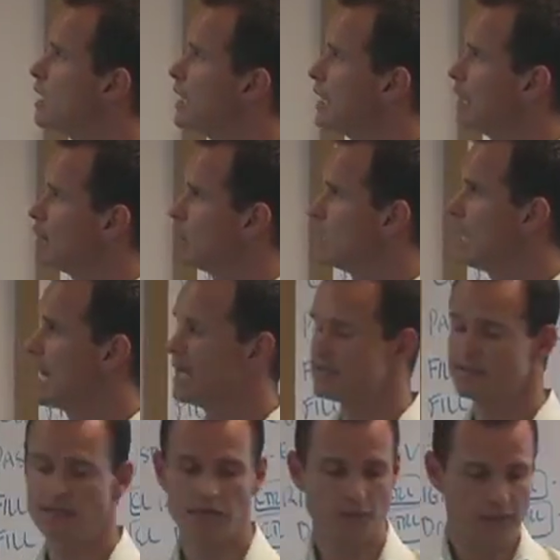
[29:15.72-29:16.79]
Now the
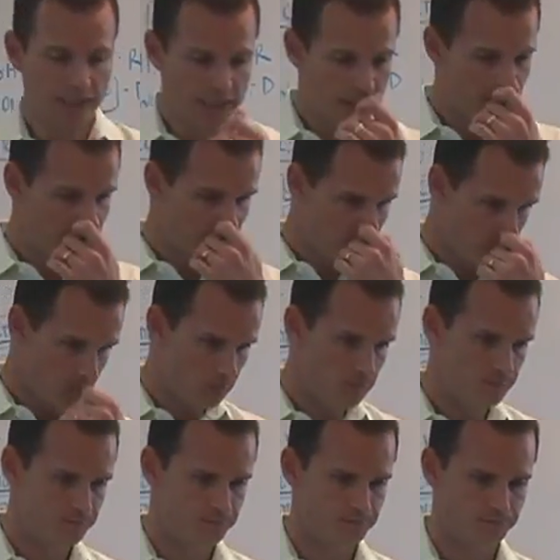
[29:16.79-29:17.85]
last thing we need to do
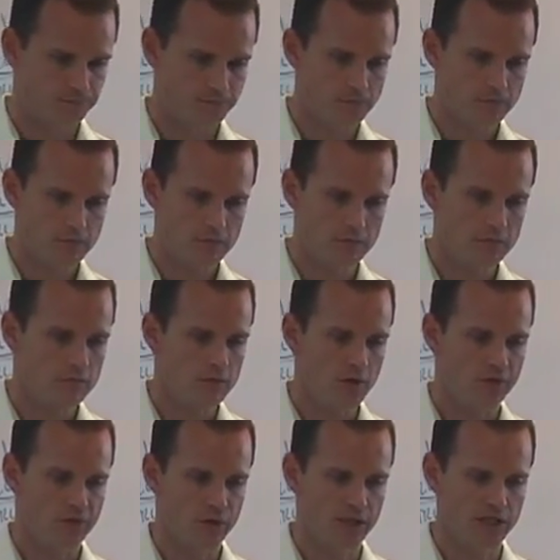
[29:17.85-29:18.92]

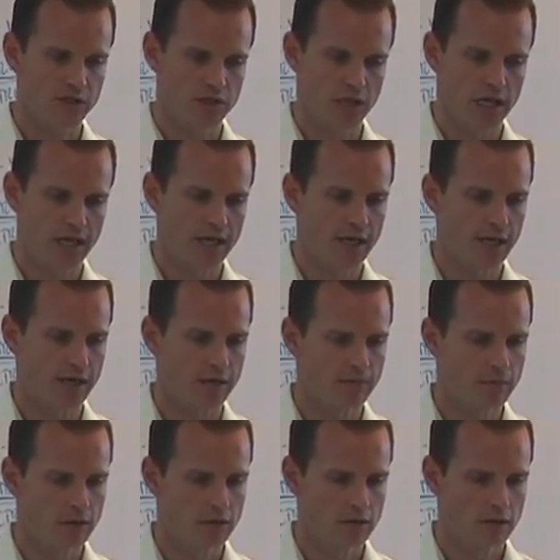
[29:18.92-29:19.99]
for each line item
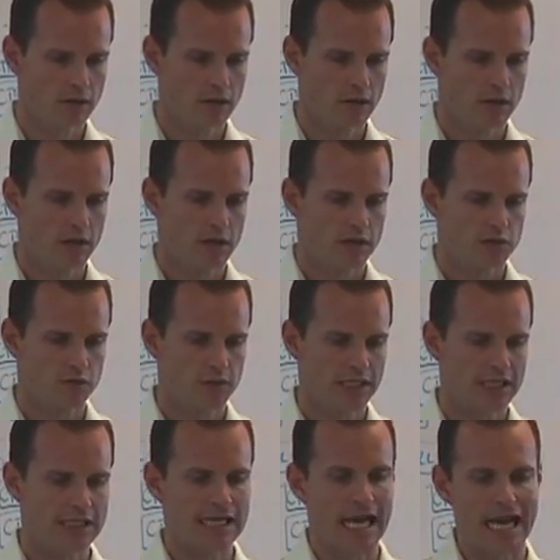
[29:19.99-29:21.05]
is we
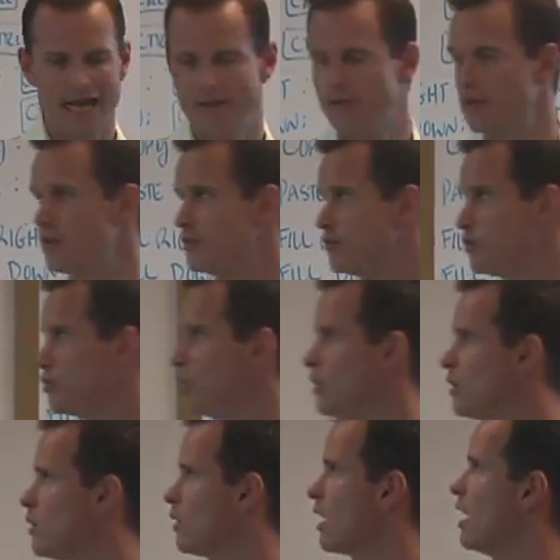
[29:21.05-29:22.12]
need to add the
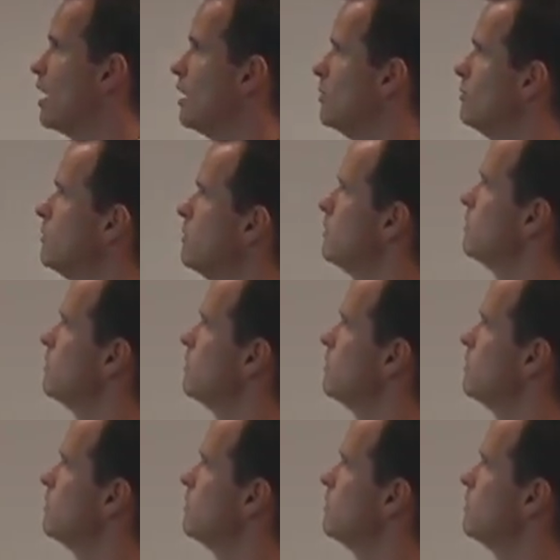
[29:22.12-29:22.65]
historical column